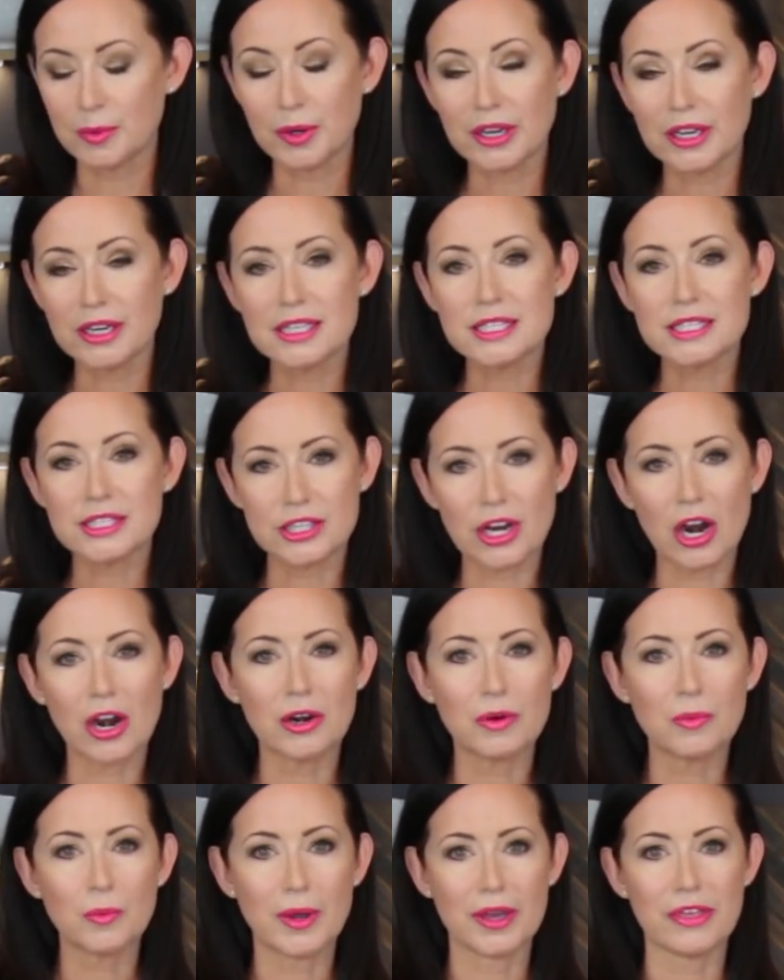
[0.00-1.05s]
We're going to
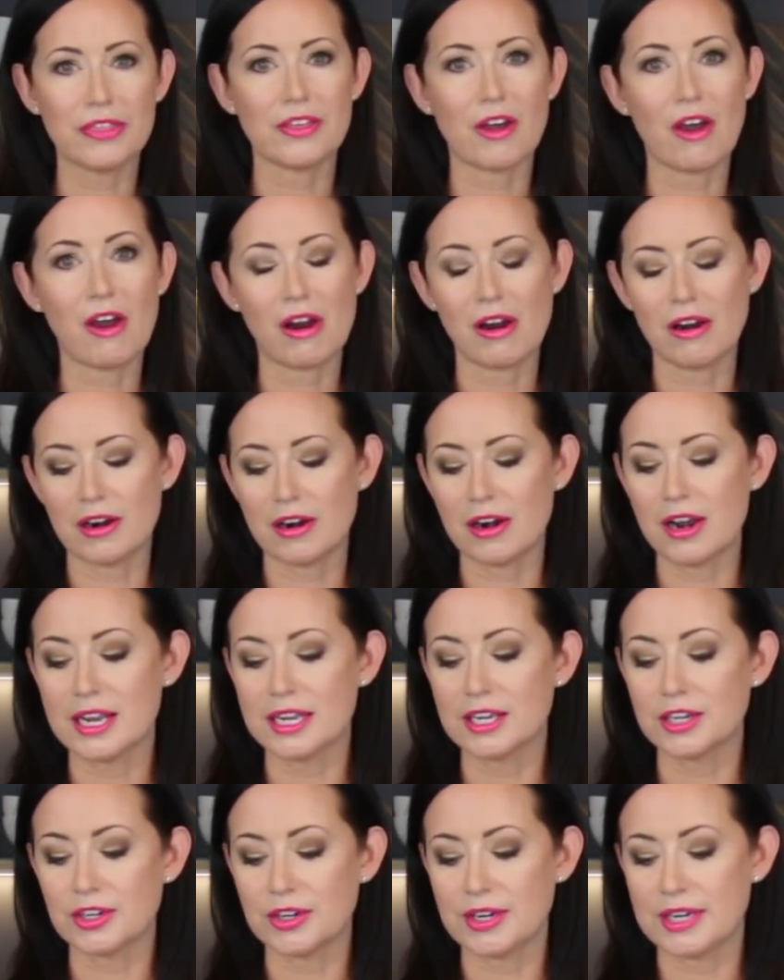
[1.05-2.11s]
start with our
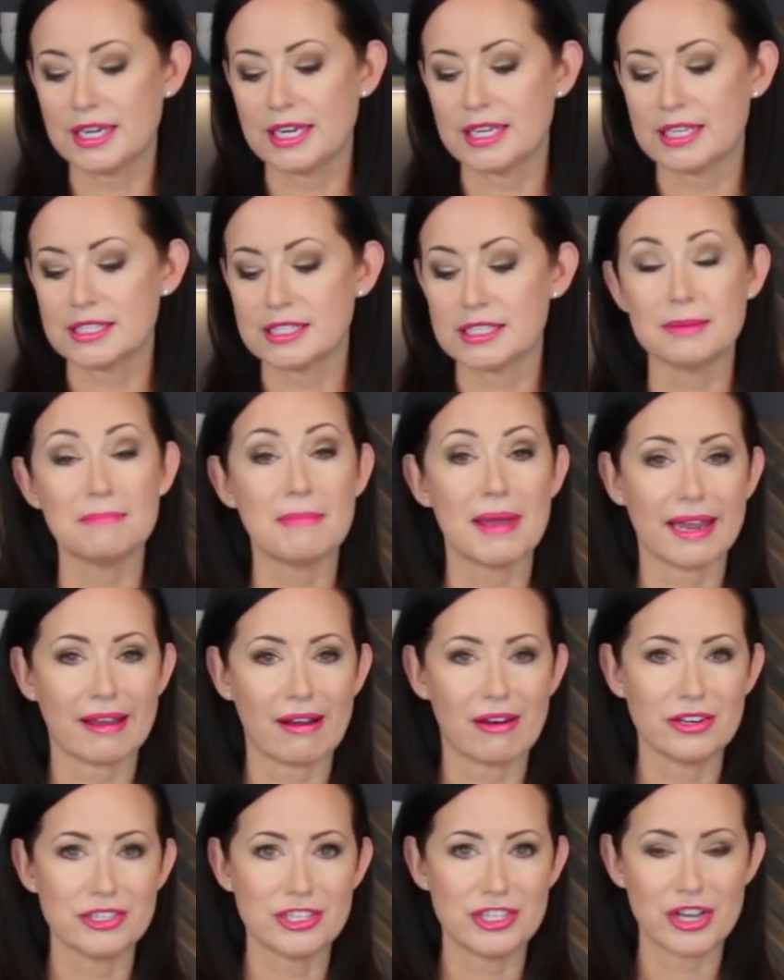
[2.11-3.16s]
ingredients to make
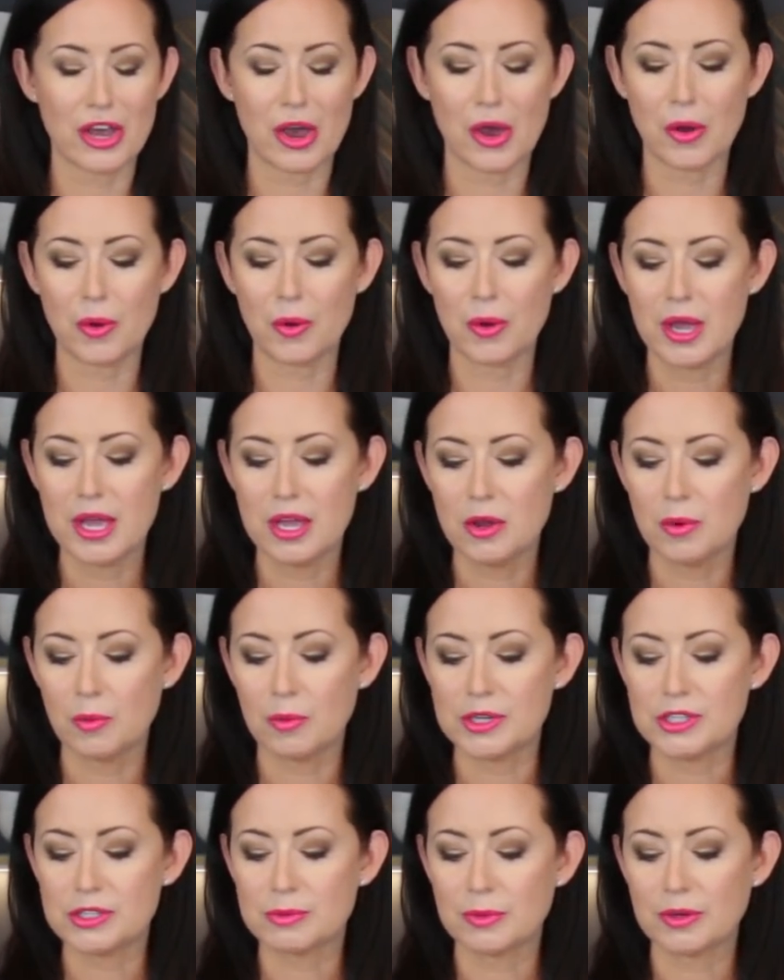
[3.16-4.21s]
our dough,
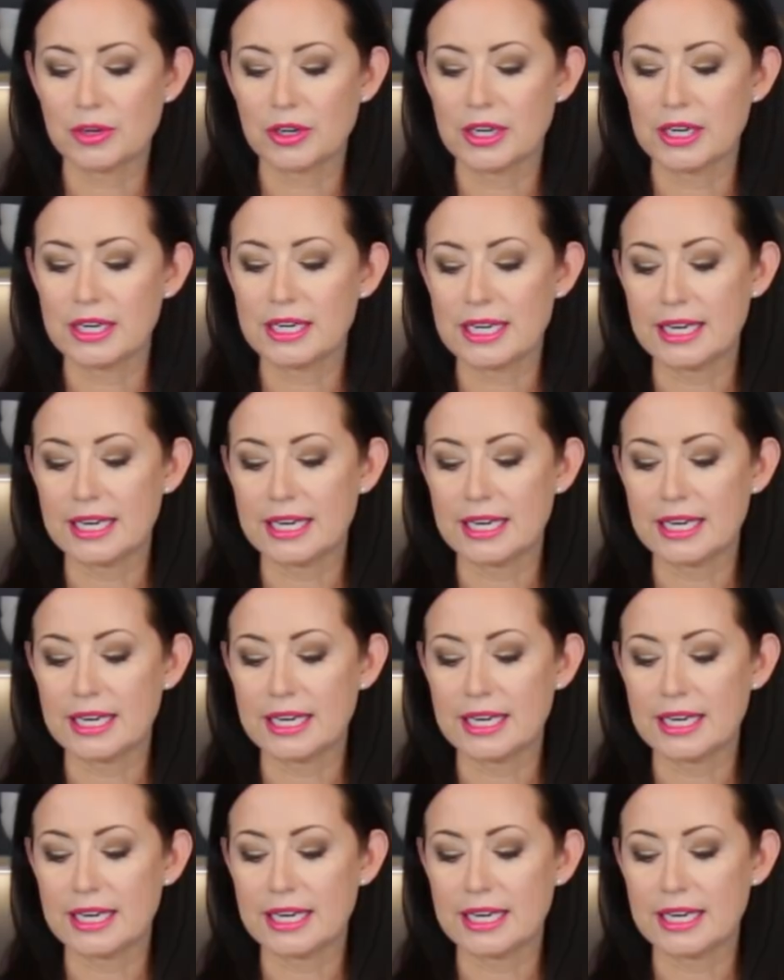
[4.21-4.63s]
which we're going to